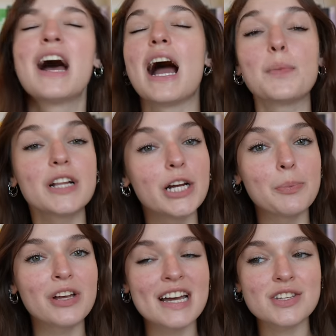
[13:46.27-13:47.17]
I really hope
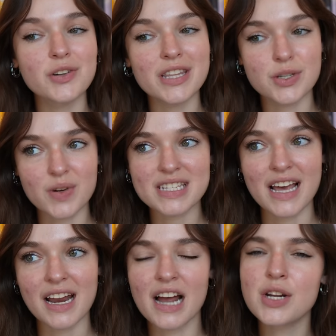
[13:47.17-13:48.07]
you guys enjoyed this
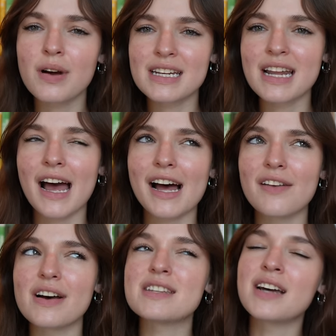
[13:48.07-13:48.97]
reset. I know I didn't
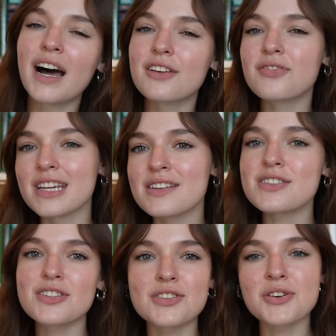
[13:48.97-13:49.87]
have a ton of
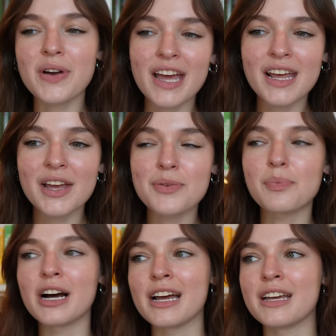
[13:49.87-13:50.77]
things to do in it,
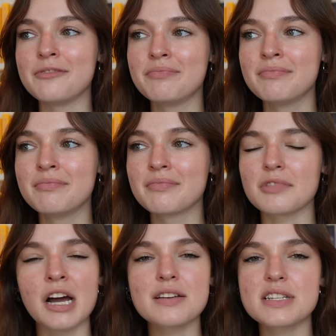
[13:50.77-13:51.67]
but
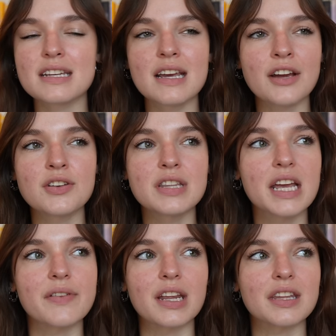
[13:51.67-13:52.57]
honestly, I couldn't
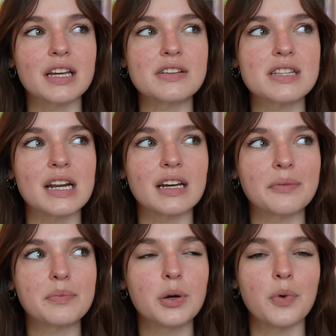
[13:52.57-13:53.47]
think of anything else that I
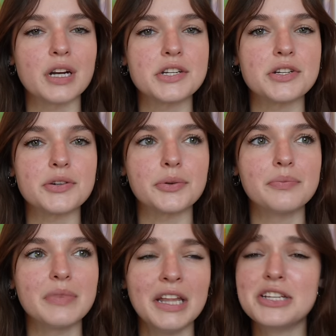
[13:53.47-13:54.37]
wanted to do
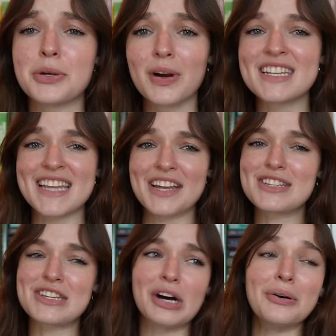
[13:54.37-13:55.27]
in this reset,
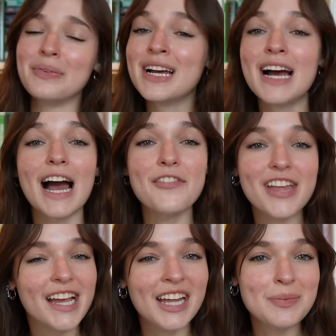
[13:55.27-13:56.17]
so I feel
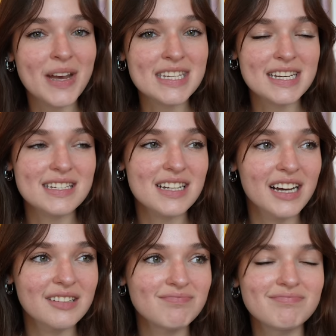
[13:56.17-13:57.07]
like I got the basics
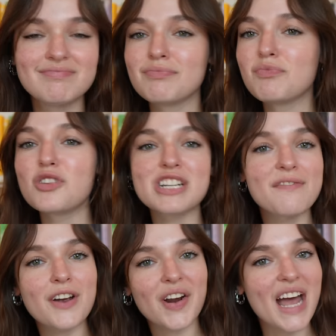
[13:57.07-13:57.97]
done, which
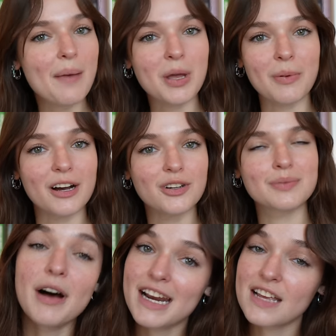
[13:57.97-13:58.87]
I'm very happy about.
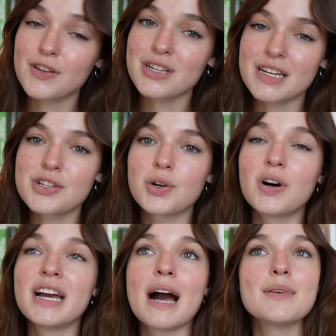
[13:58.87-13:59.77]
But if you did
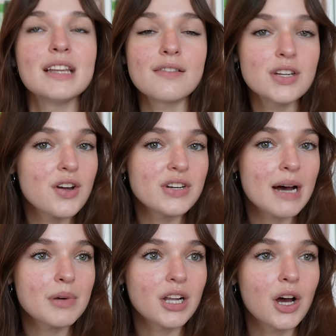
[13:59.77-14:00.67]
enjoy, I would love to know
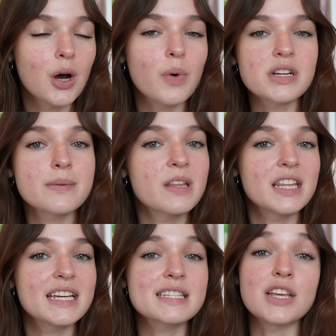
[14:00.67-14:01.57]
down below what are some of the
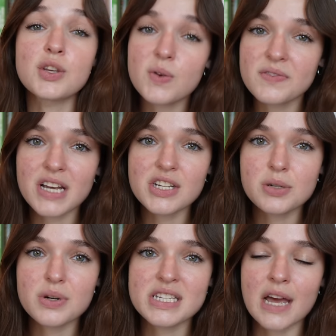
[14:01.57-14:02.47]
things that you have done
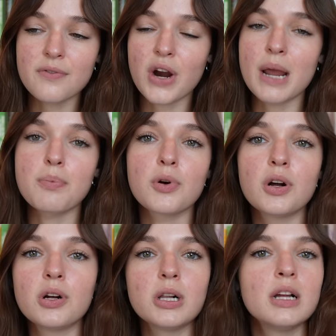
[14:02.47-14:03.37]
to reset for
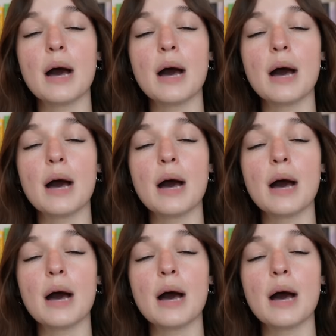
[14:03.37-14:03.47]
April.